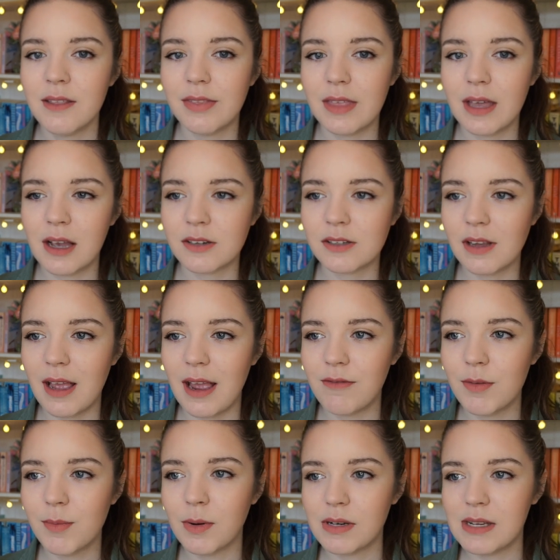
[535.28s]
that
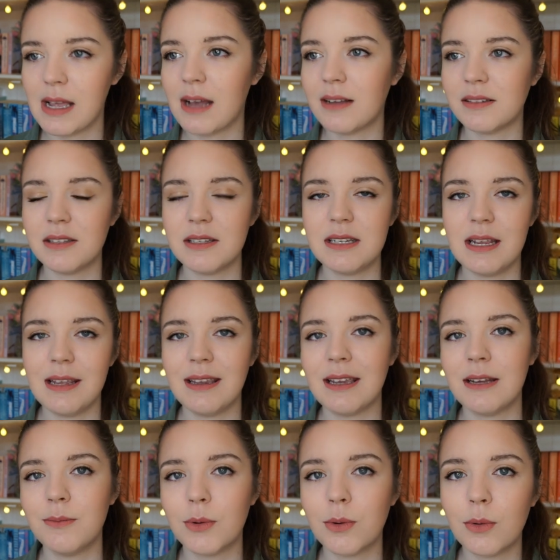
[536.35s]
everybody has to take
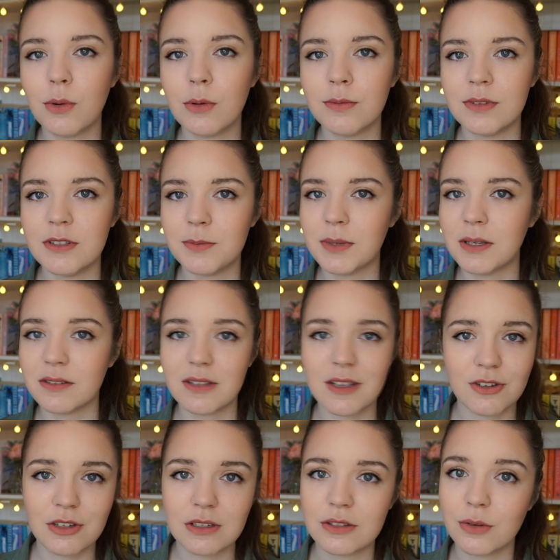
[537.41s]
in war orphans because
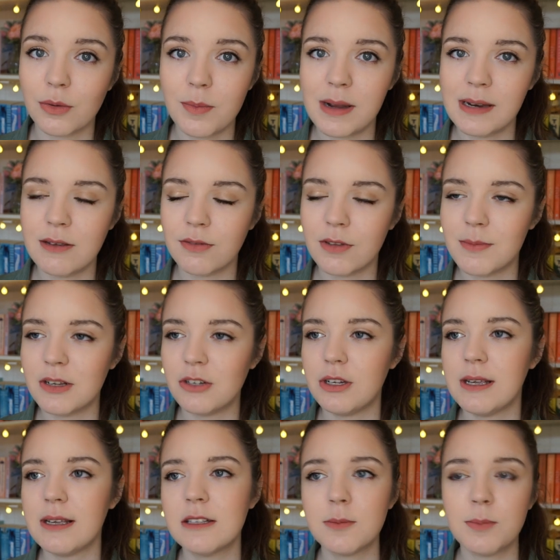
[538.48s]
there's just so many of them, and
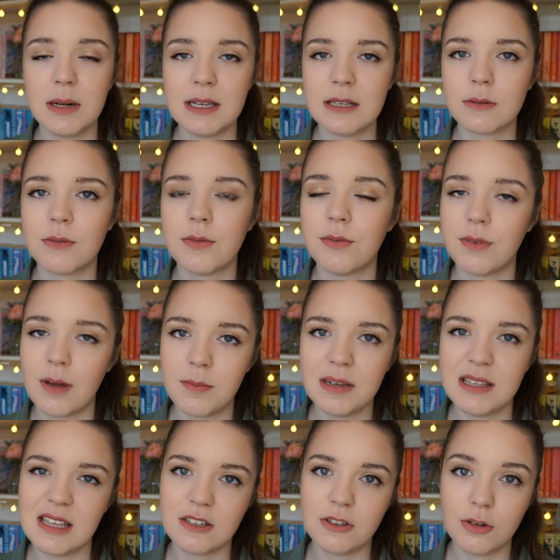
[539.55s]
she is placed with a
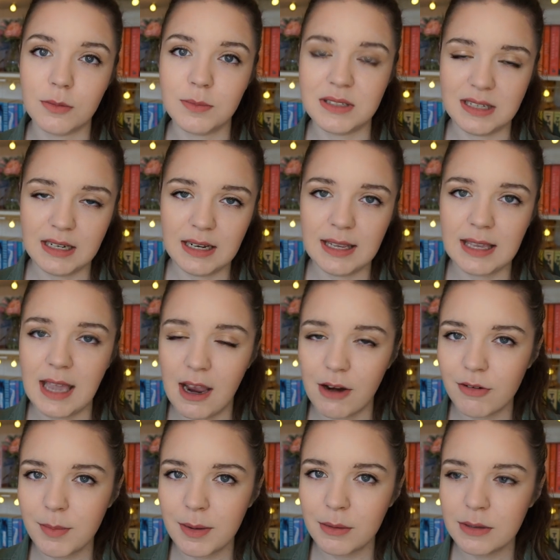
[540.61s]
family that don't particularly
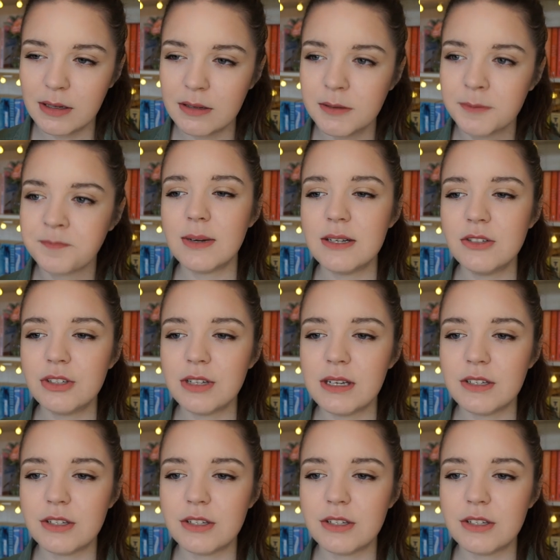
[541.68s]
care about her. When she